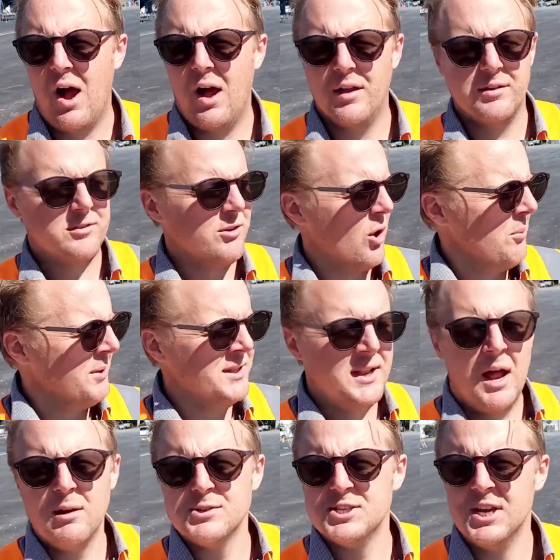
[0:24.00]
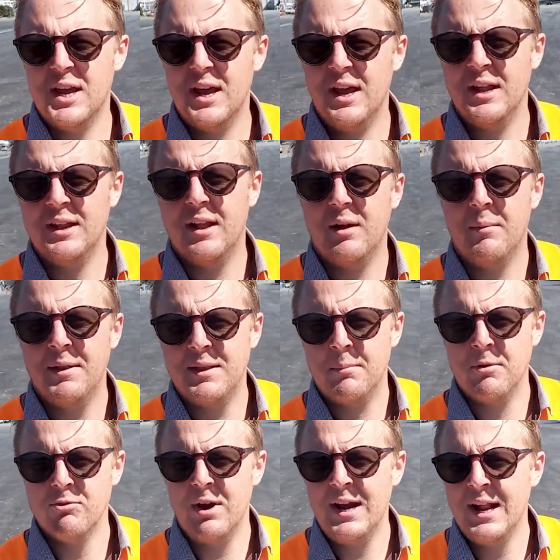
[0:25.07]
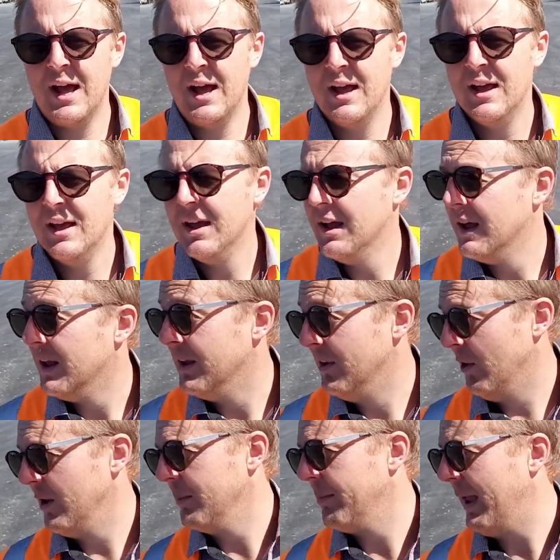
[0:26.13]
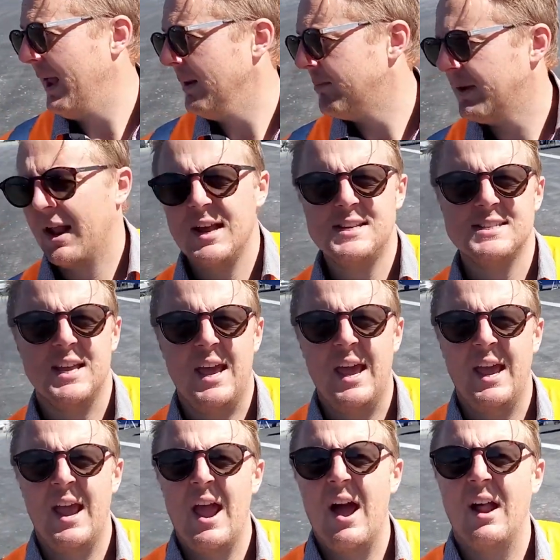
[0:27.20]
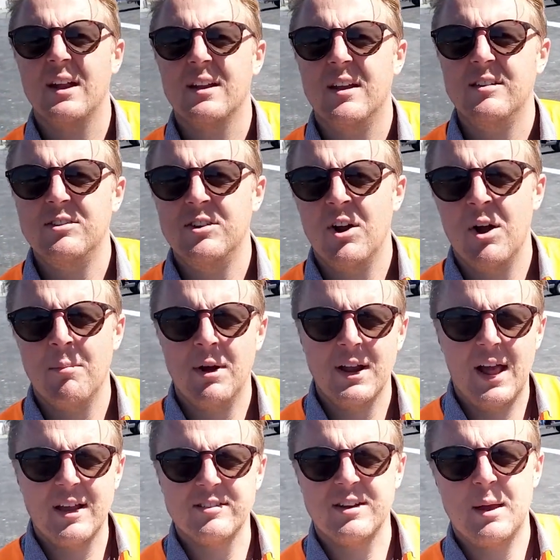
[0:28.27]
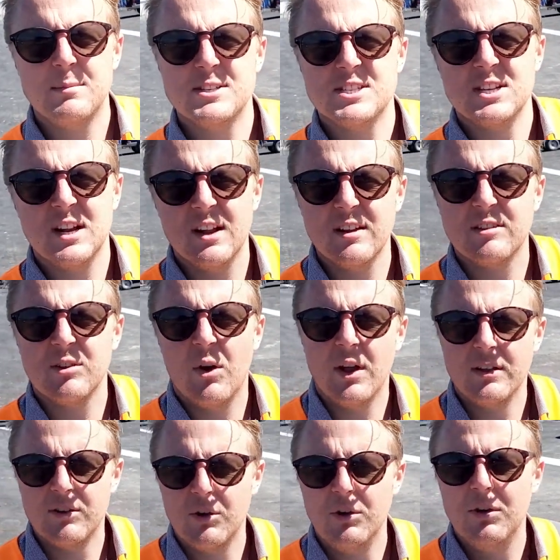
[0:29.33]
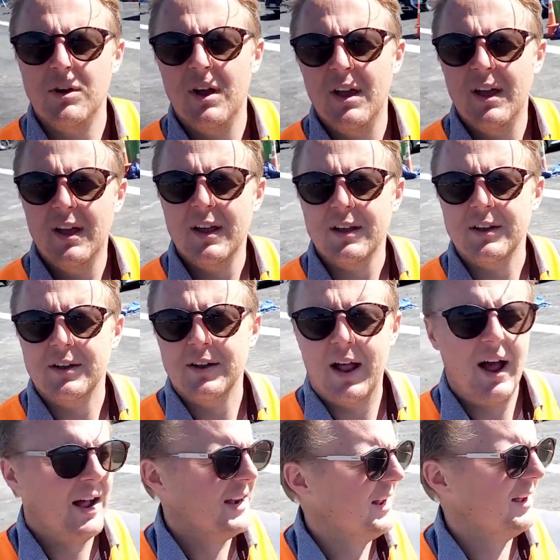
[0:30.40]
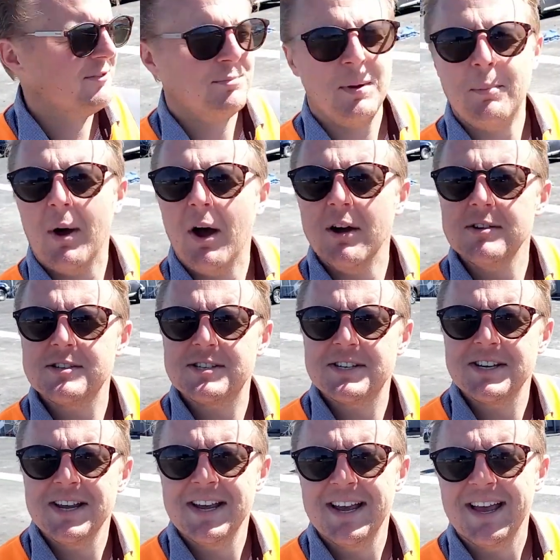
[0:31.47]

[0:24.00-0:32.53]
So I'm in Nelson, I'm at the Marina, not a bad place to hang out. As you know, my last name is Tiller, so I do love my boats.